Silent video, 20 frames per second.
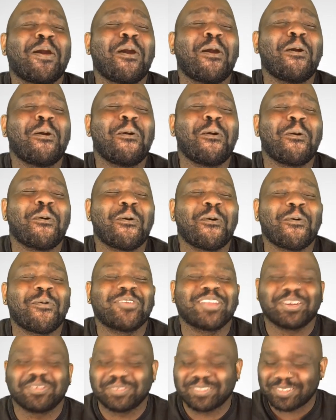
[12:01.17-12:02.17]
Oh,
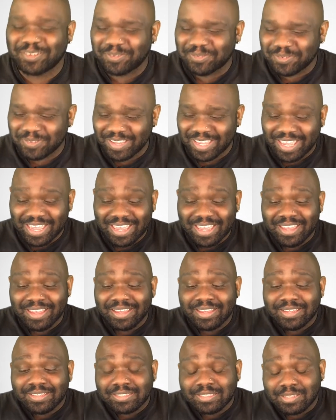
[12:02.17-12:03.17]
that was so,
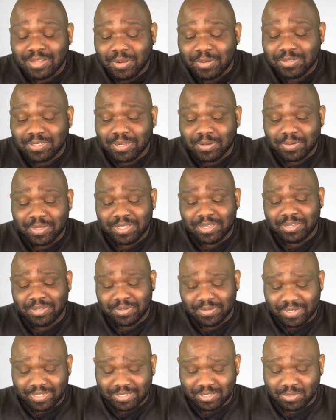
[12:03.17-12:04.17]
so, so
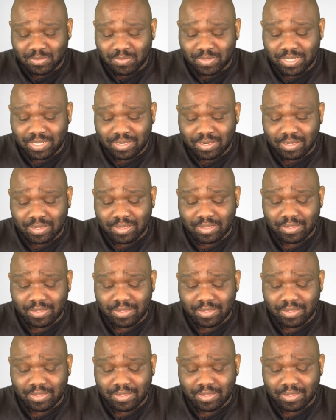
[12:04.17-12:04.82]
cute and sweet.